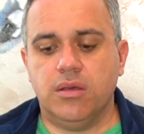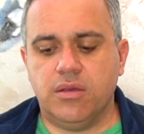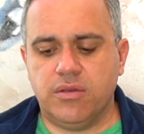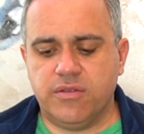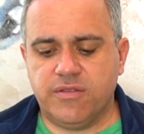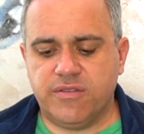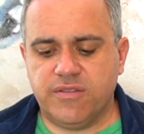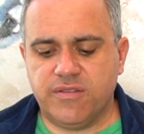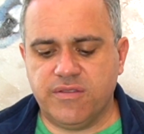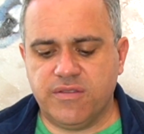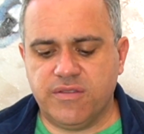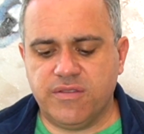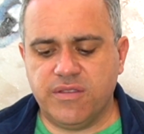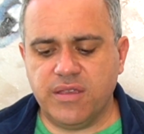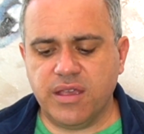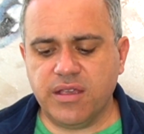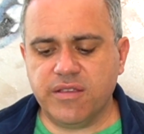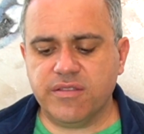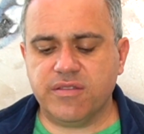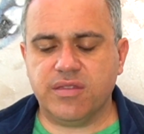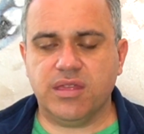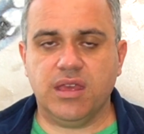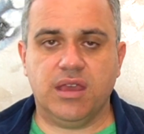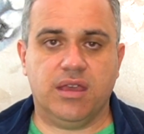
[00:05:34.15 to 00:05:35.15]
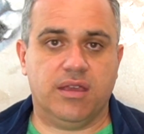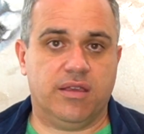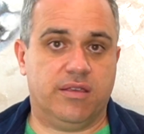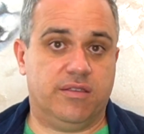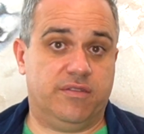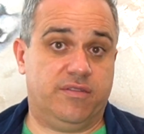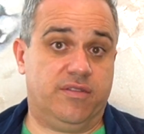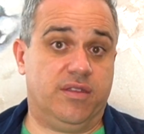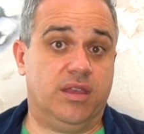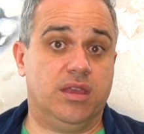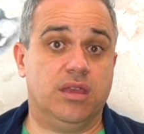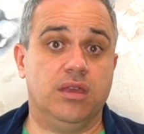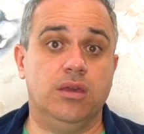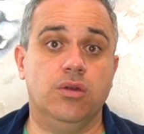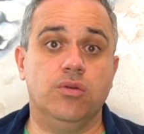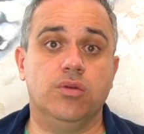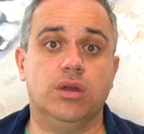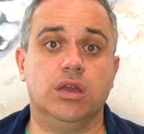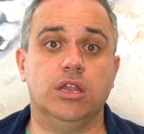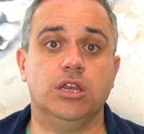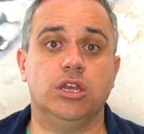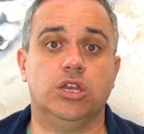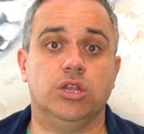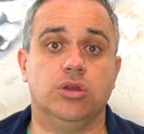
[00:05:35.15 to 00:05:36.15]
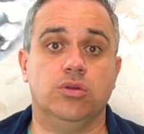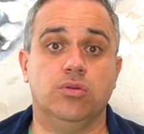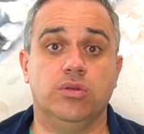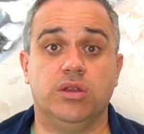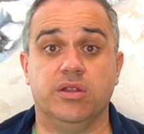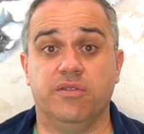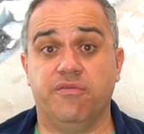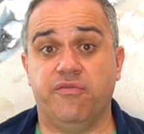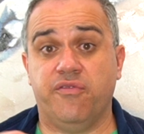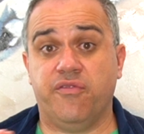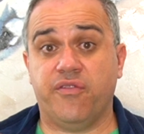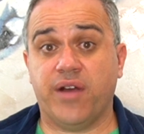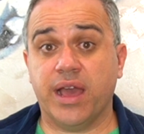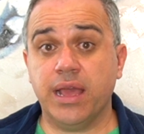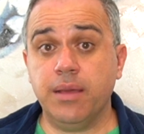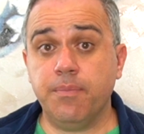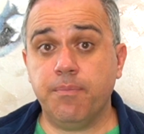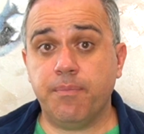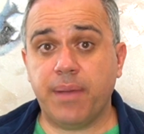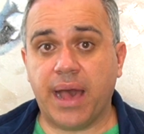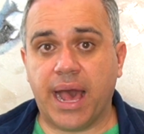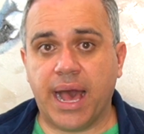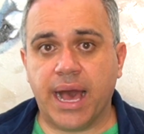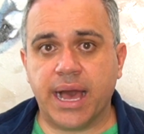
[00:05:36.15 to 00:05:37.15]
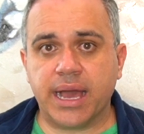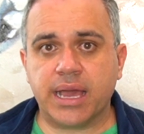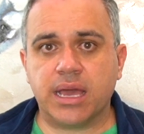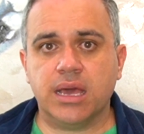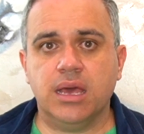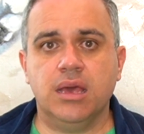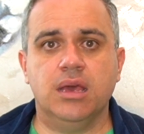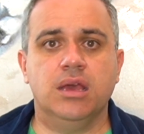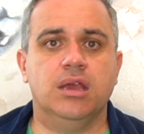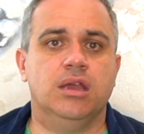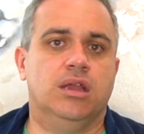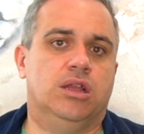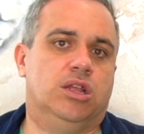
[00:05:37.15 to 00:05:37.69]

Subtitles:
6 things that you can do to fight back,